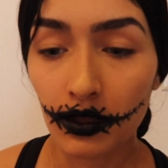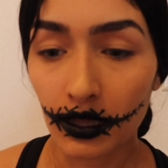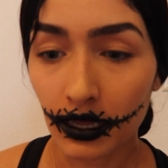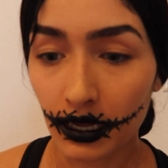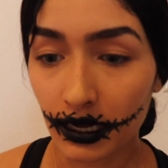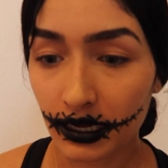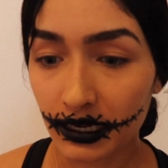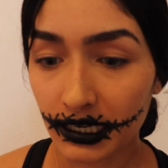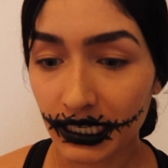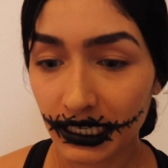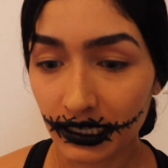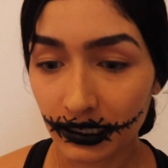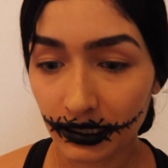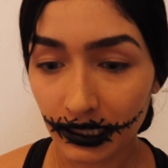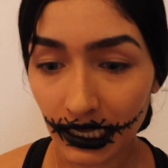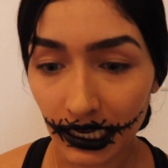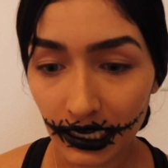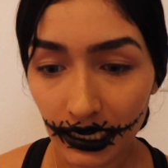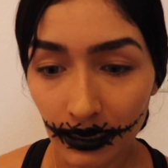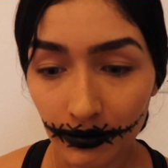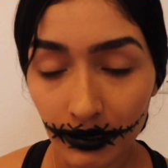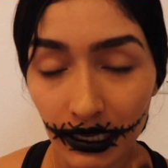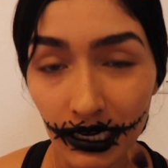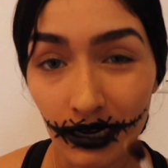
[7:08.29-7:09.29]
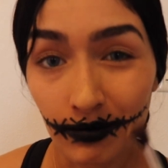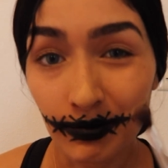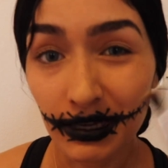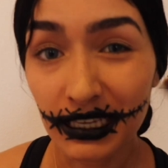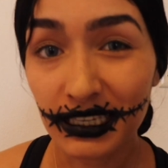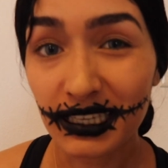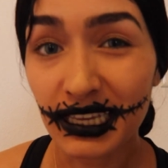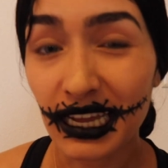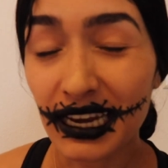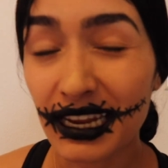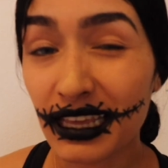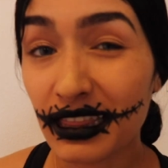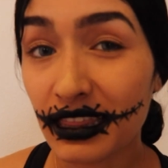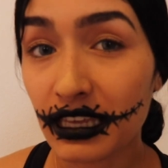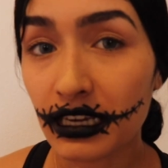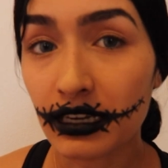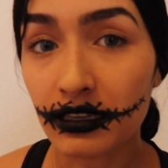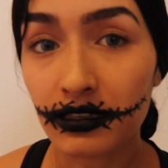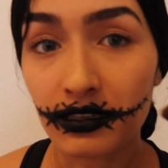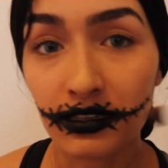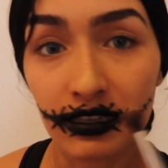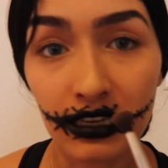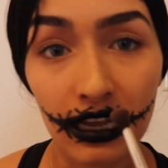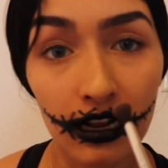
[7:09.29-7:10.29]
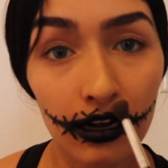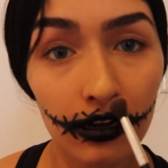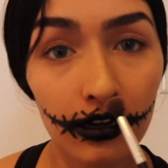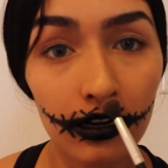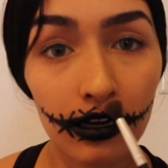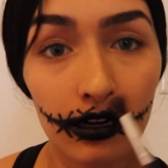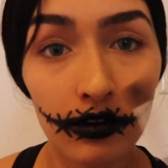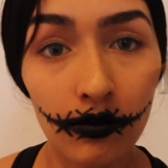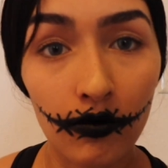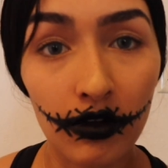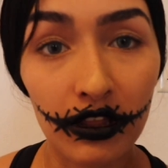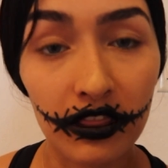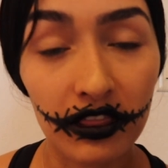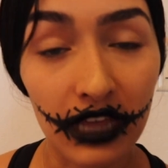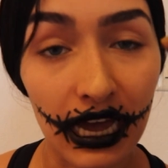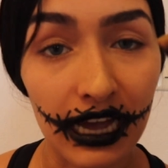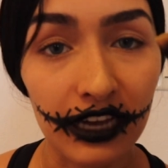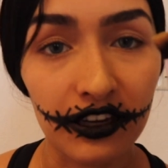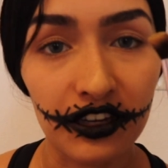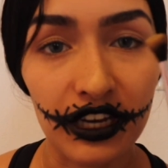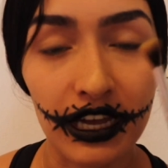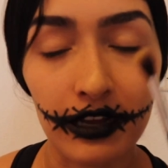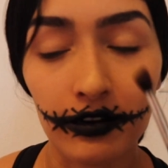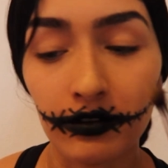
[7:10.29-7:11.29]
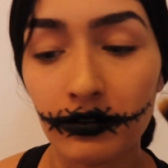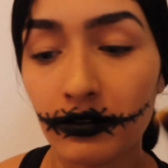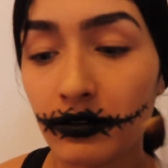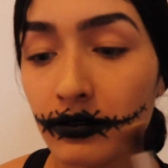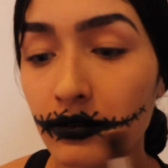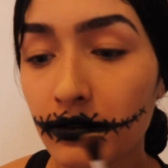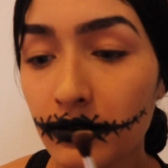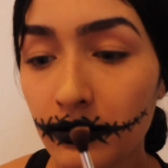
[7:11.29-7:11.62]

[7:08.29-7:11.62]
And then I'm going to be setting the concealer with the eyeshadow.